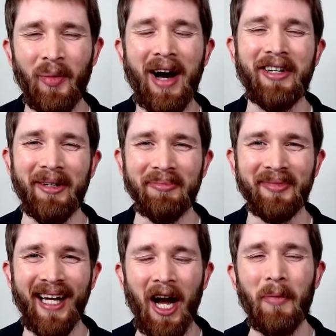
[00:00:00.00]
Welcome.
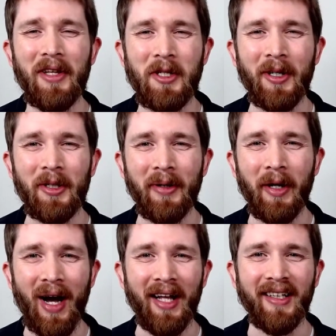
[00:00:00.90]
I hope that you are
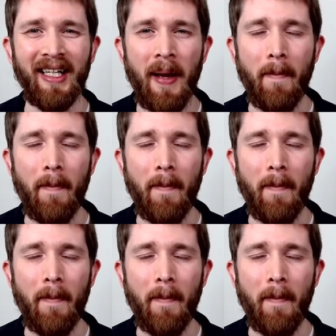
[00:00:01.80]
doing well.